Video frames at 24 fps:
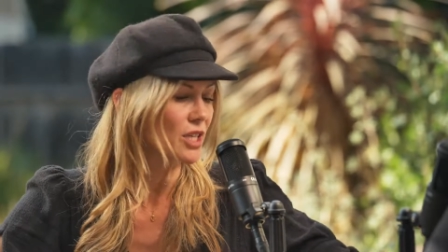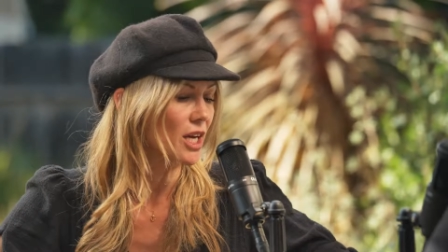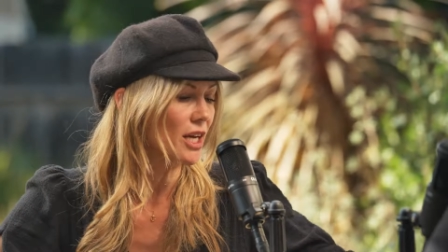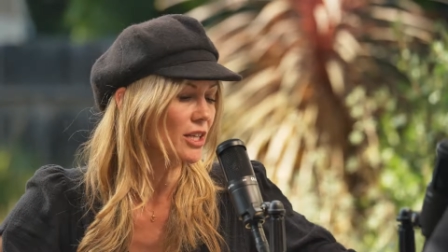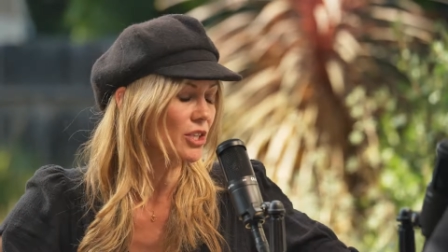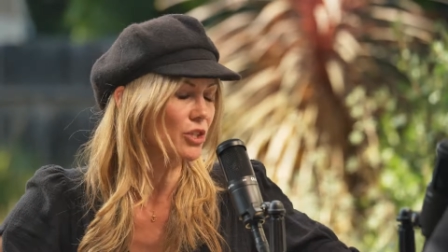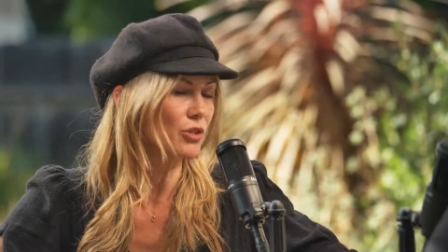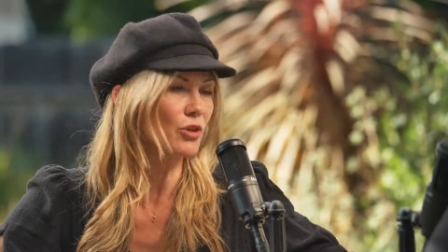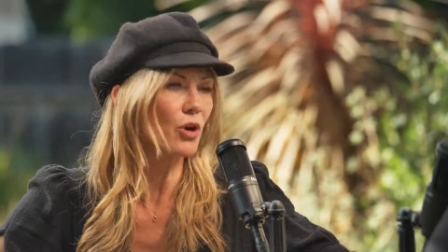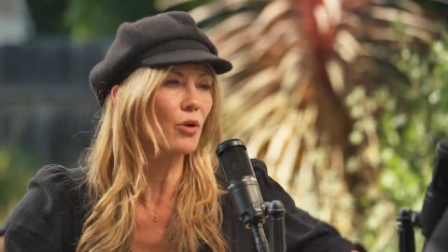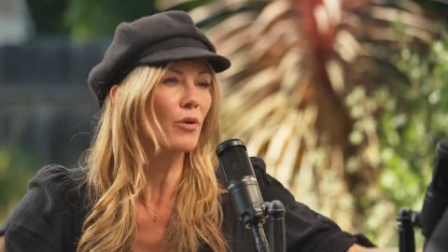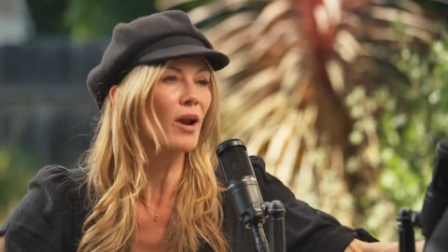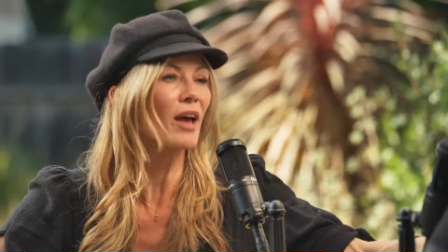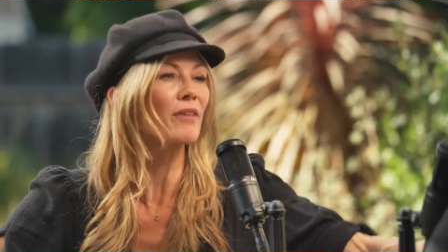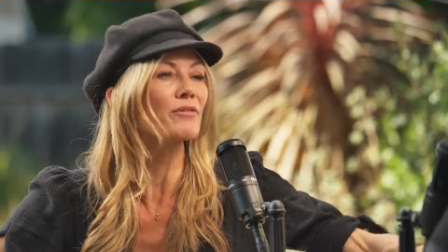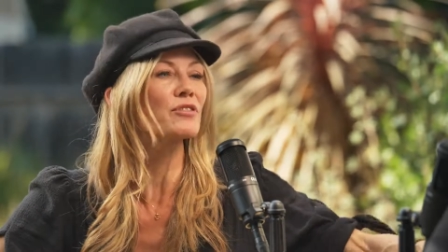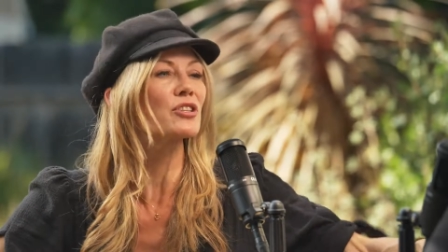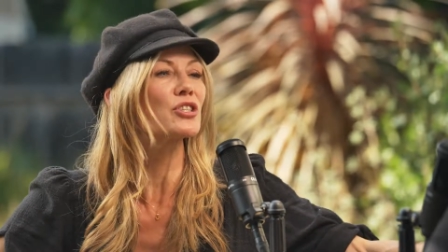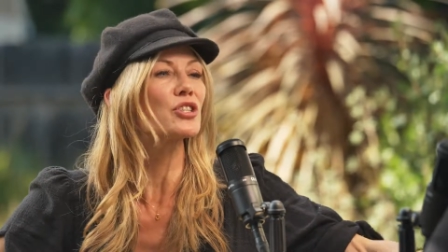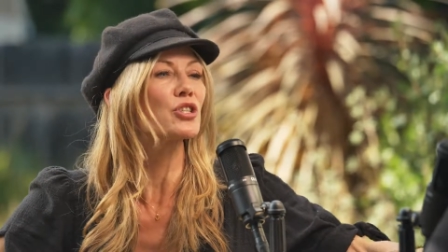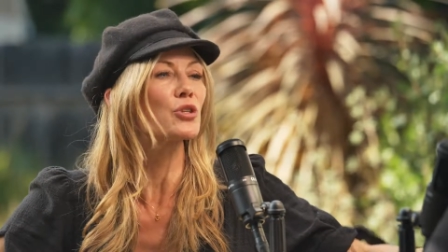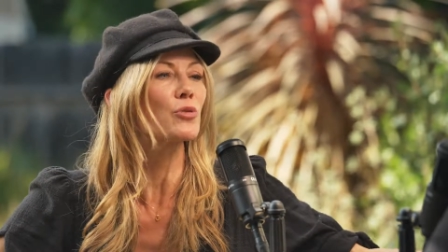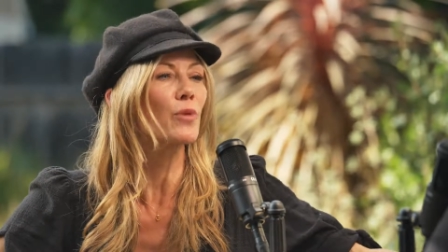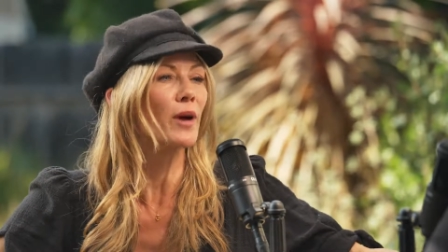you don't have to
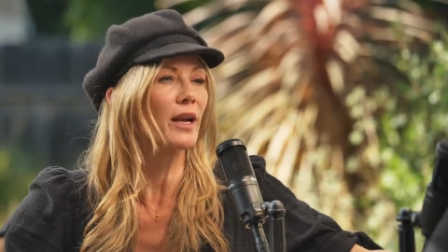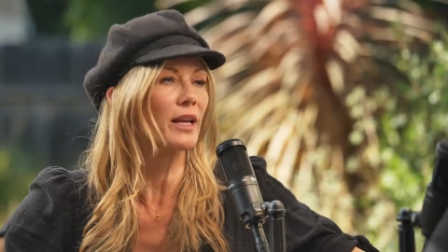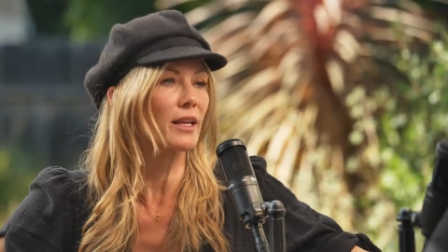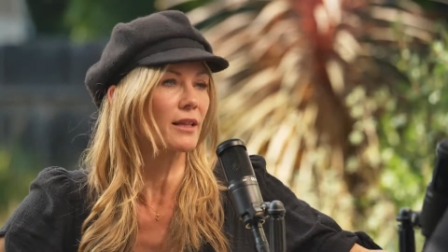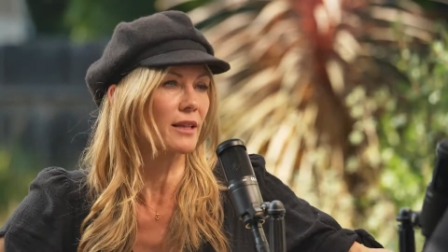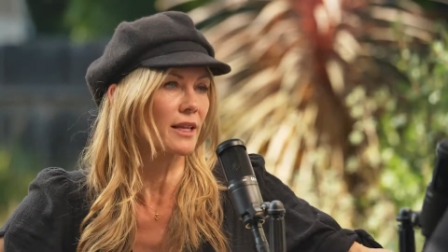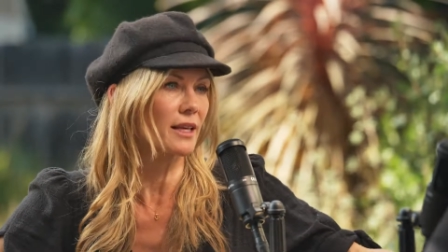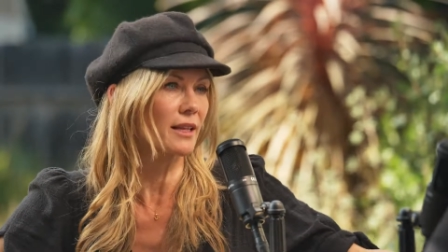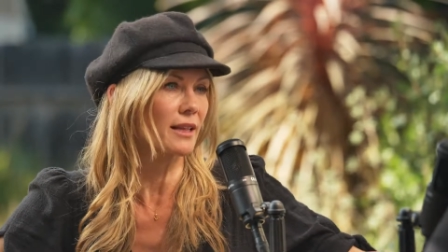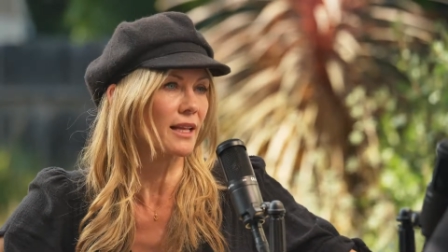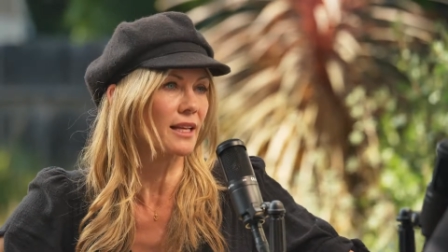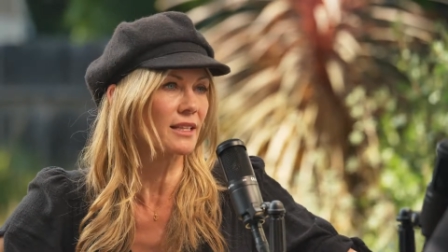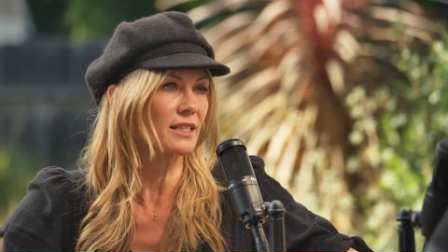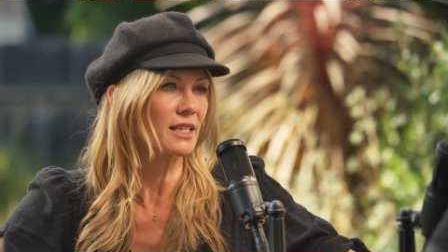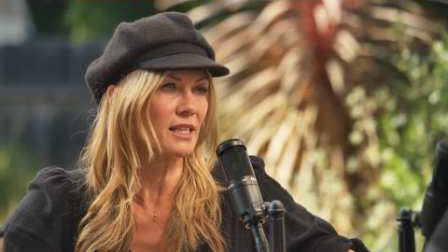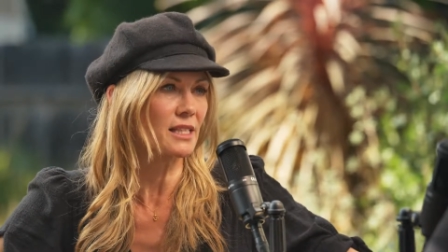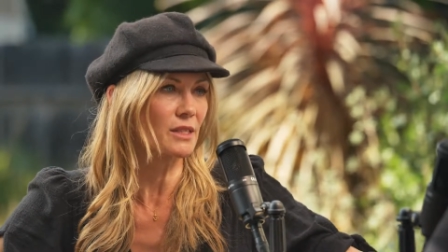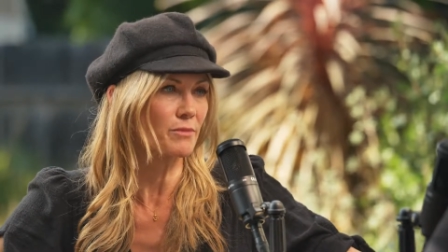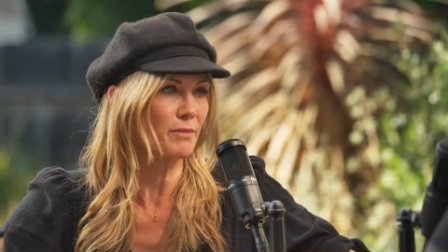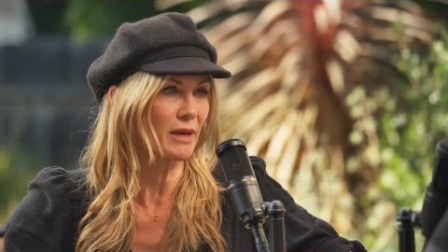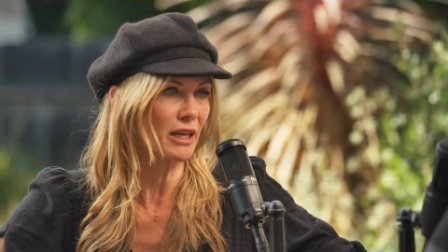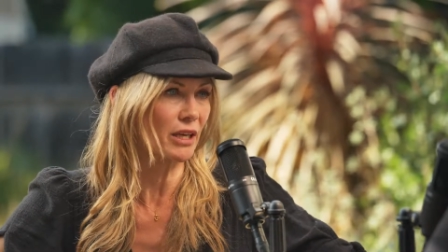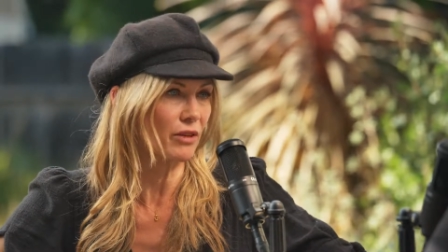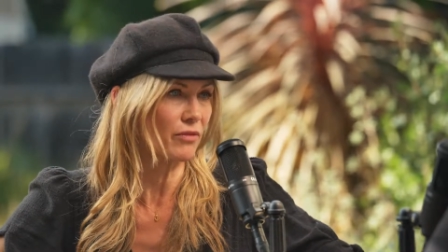do anything that
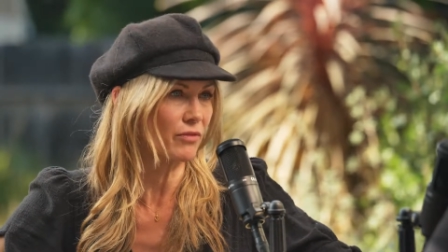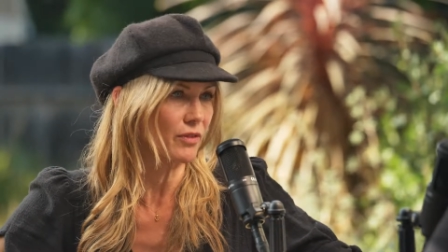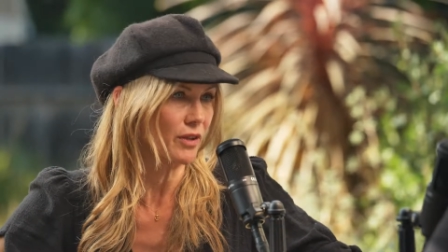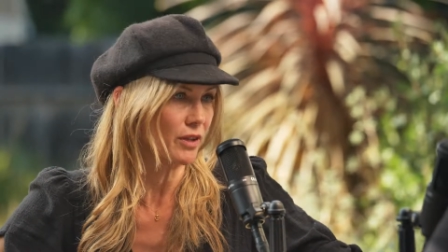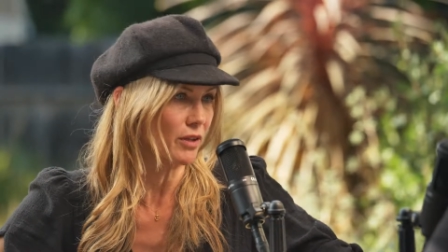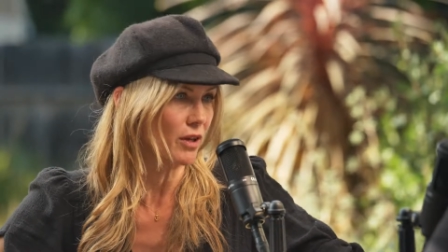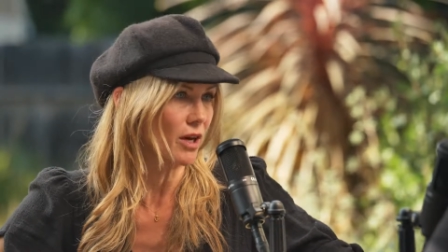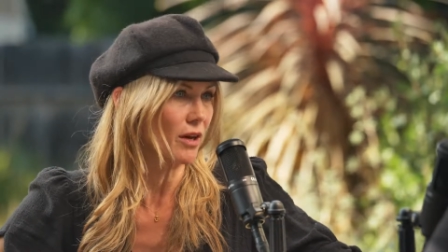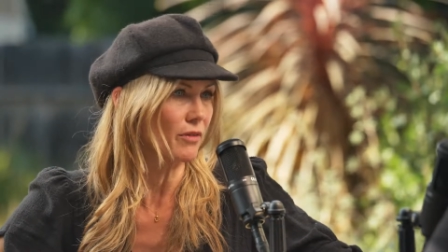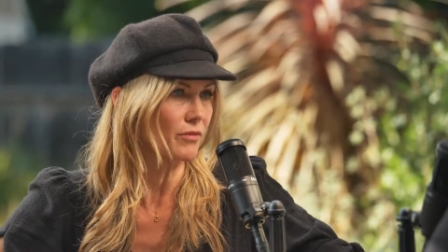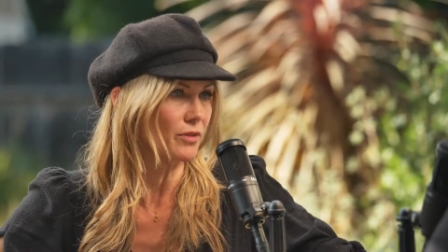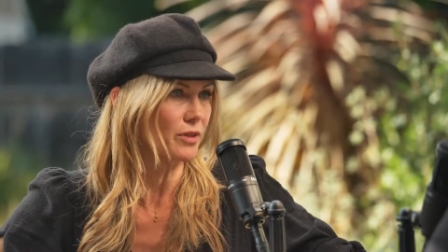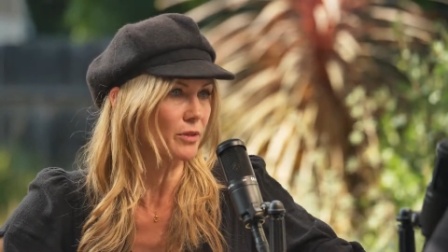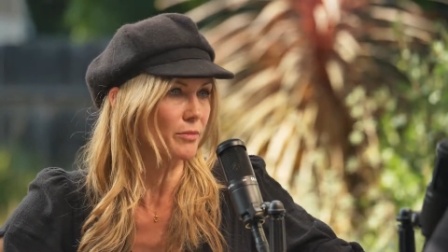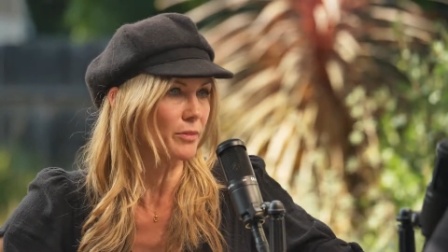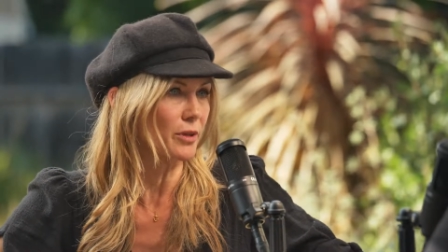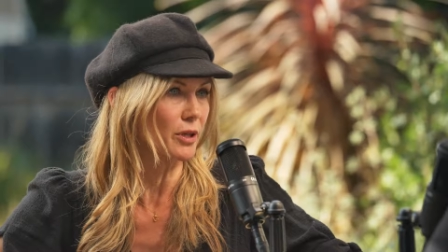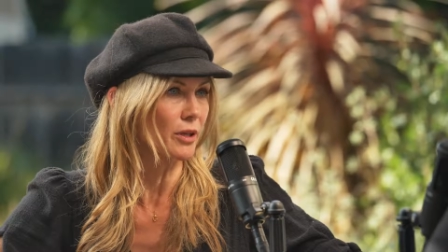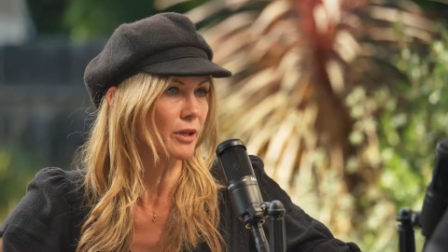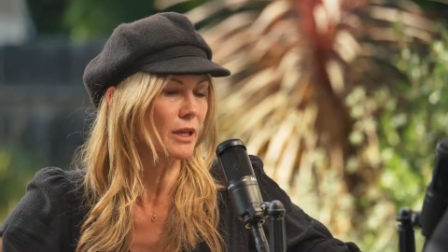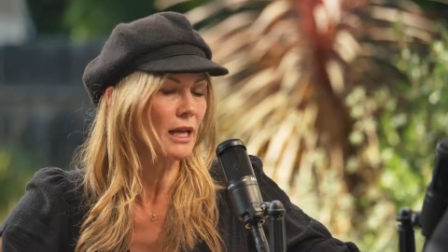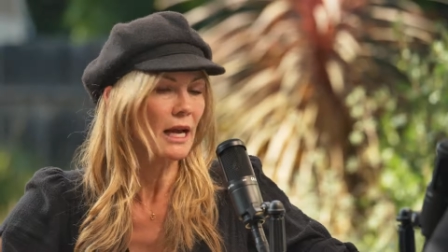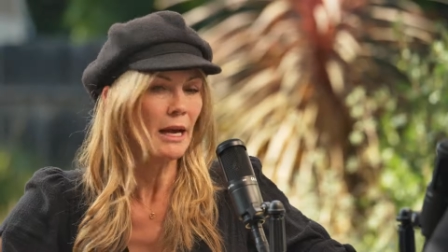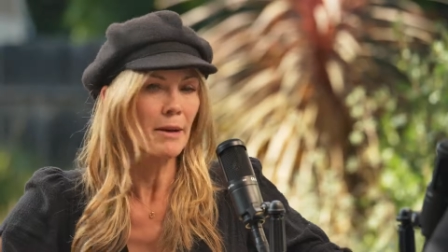doesn't make you feel
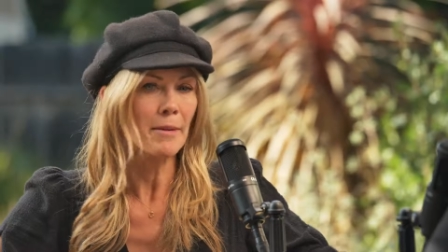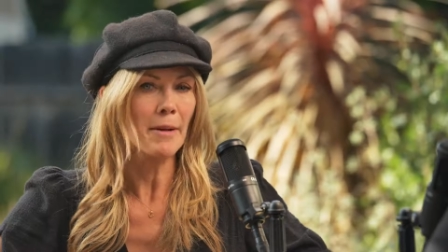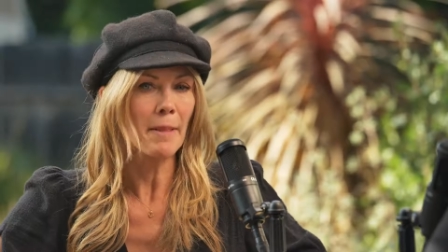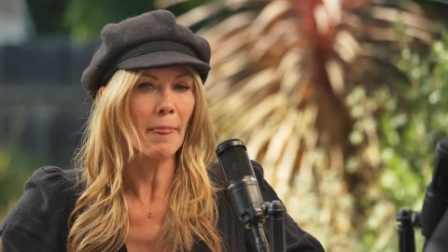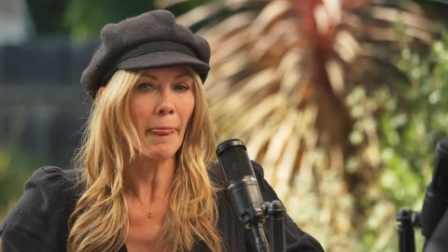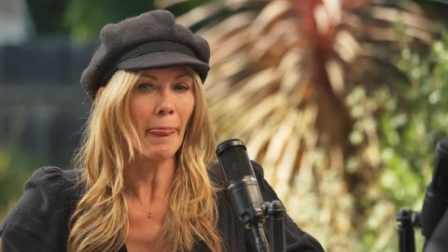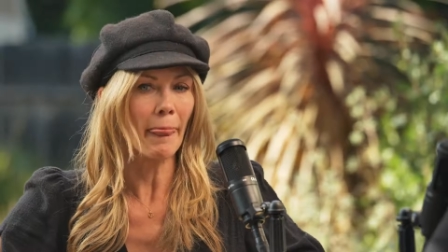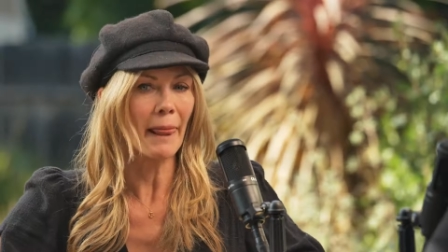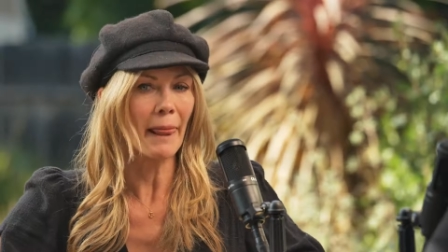comfortable. Right.